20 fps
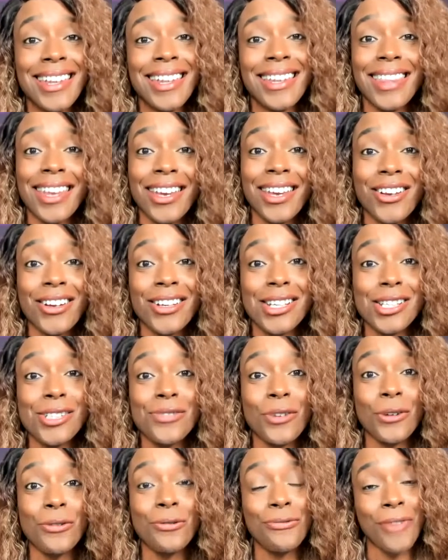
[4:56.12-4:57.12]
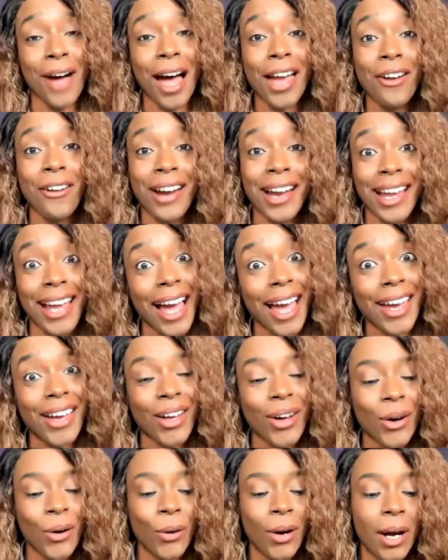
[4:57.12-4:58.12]
Thank goodness for Fire and
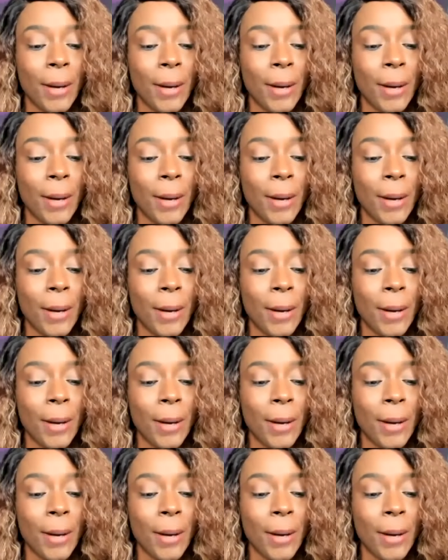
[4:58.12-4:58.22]
Geico.